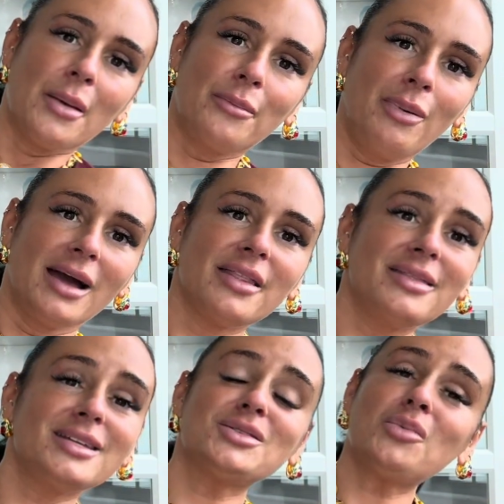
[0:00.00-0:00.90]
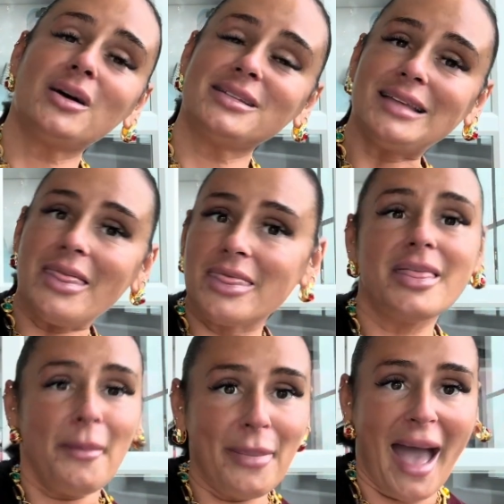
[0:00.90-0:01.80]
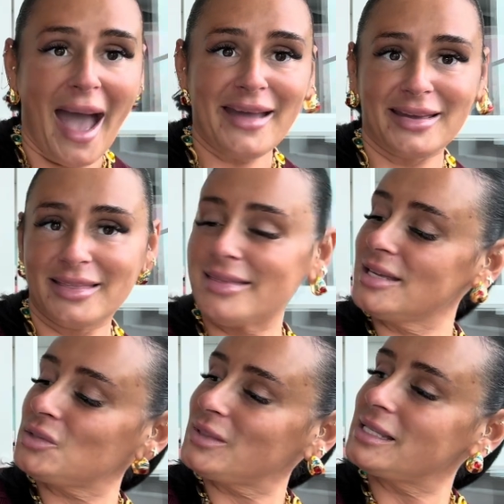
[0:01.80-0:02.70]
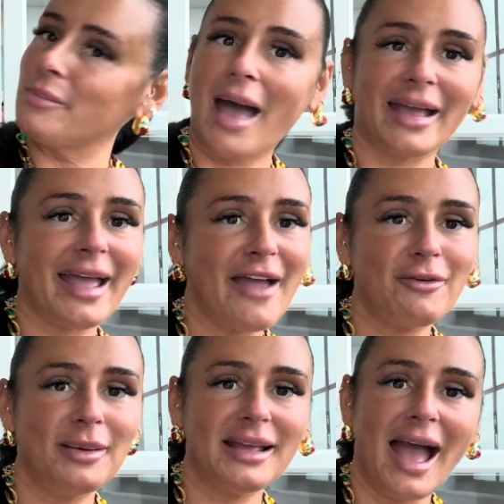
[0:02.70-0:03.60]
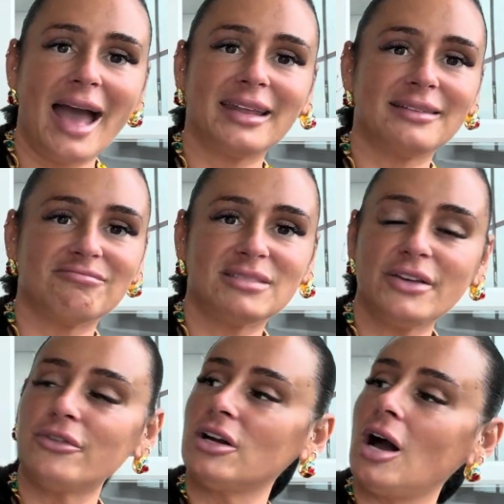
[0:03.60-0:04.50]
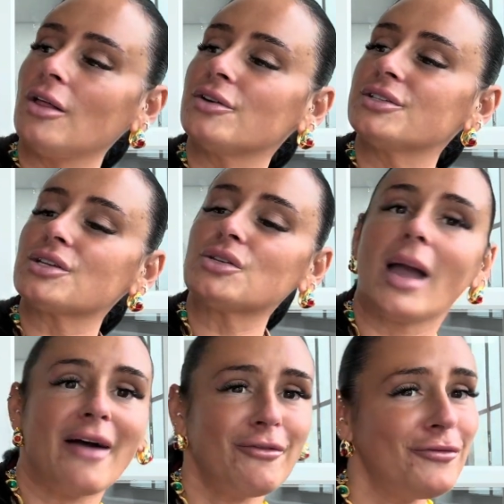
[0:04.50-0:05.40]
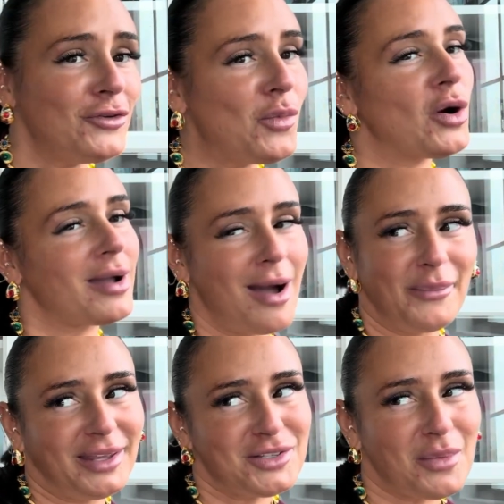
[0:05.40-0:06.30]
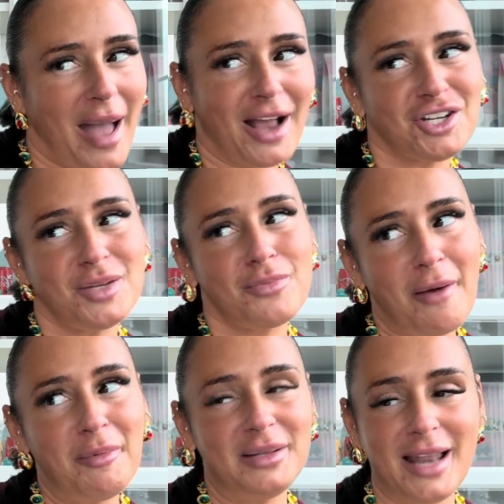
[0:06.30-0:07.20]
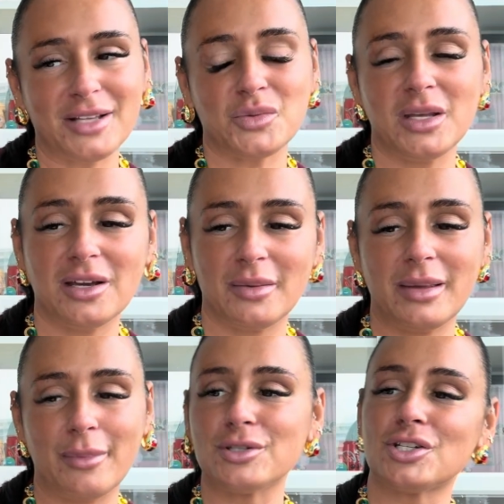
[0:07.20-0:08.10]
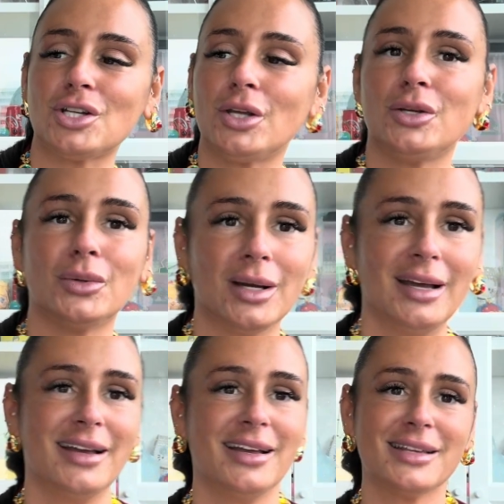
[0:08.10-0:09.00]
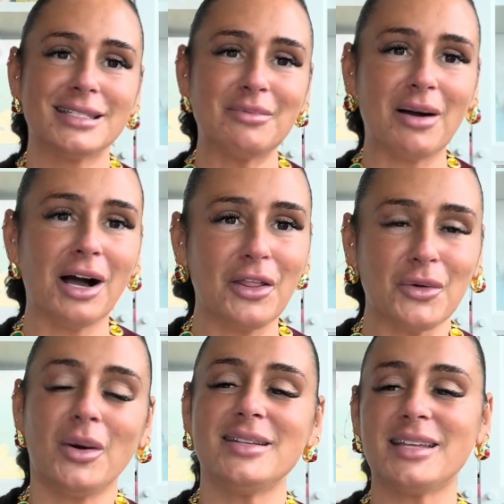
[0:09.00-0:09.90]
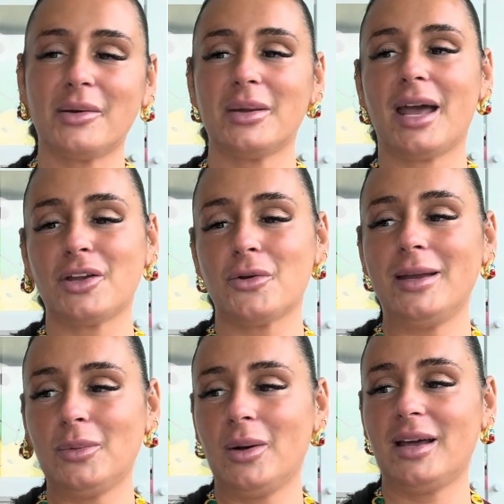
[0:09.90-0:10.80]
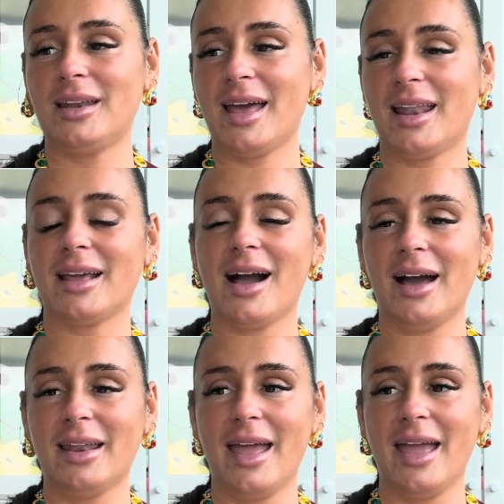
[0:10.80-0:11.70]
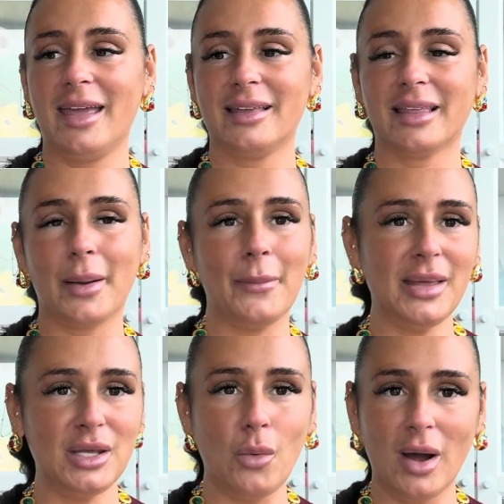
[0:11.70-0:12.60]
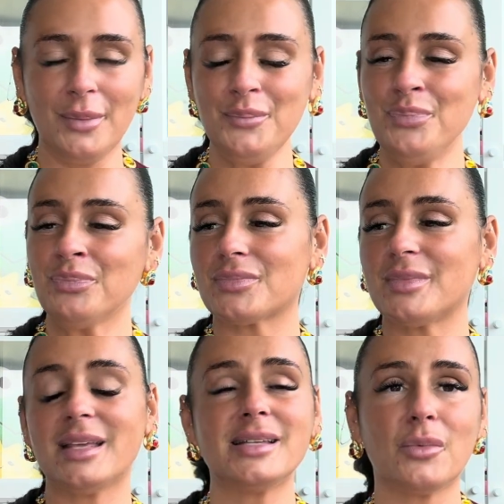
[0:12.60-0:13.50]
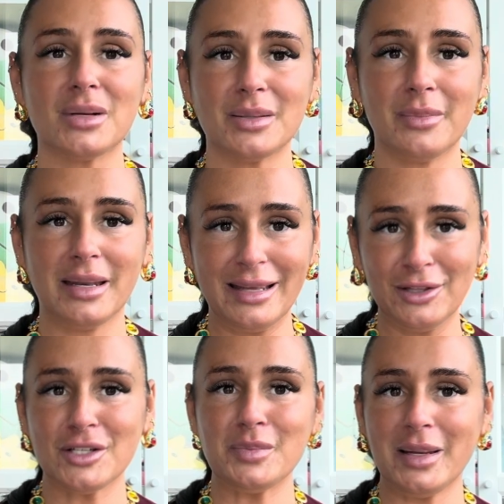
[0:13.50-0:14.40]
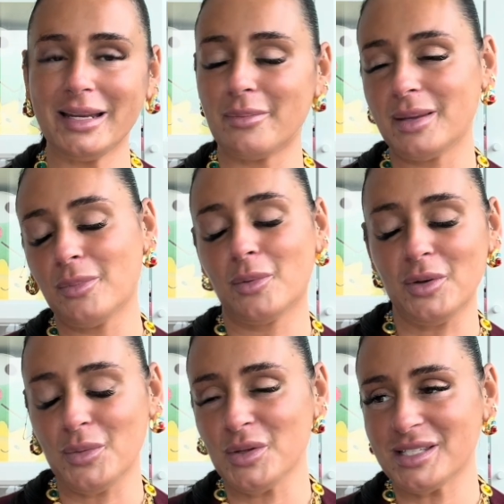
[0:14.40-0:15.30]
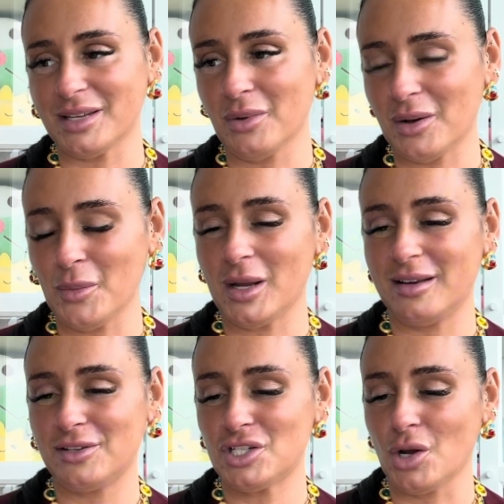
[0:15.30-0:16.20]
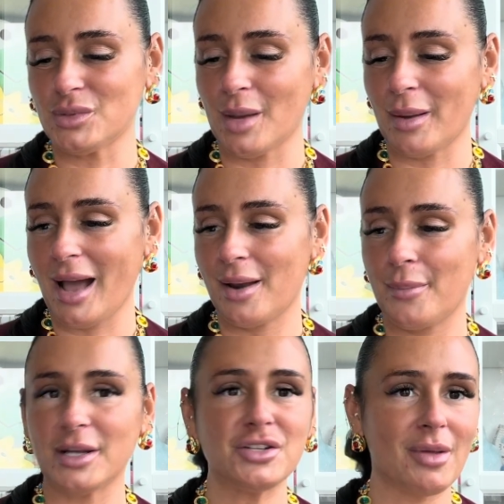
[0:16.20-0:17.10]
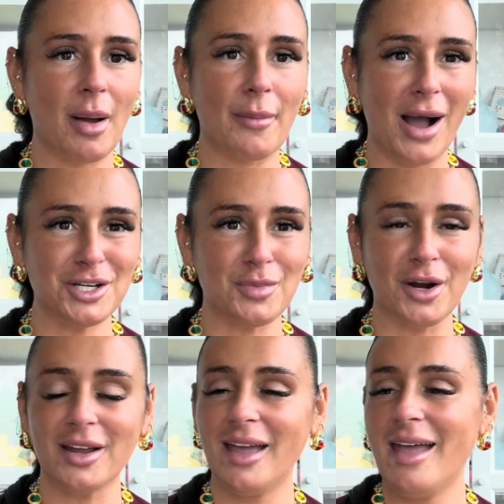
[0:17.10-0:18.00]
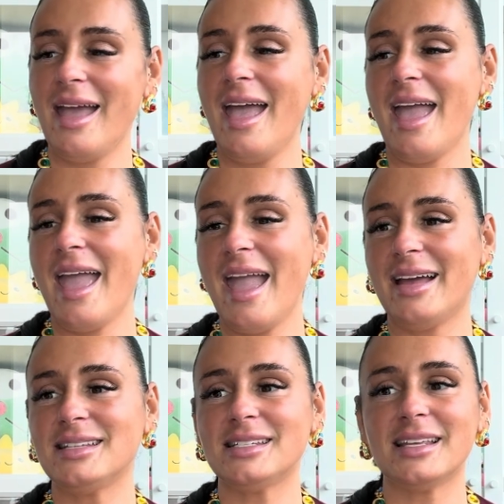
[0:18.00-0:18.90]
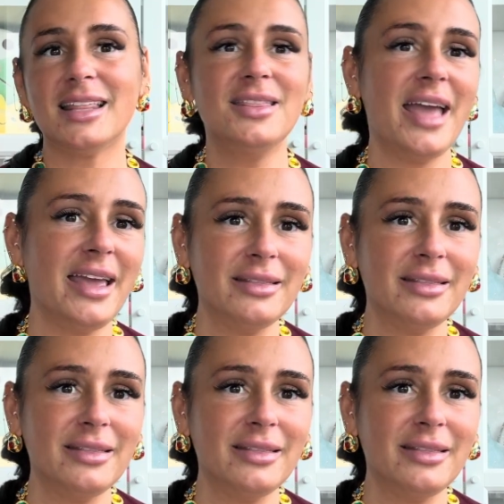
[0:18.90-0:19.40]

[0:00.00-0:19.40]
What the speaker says: But this was the bag. This was the bag. Everybody had it, different colors. So I have a few more coming. So I'm actually probably next week going to be able to show you some other ones. Like we got a green one and I got a mini one. They said it wasn't mini. It looks mini to me, but we'll see what shows up. I got a bunch of them on Poshmark. And they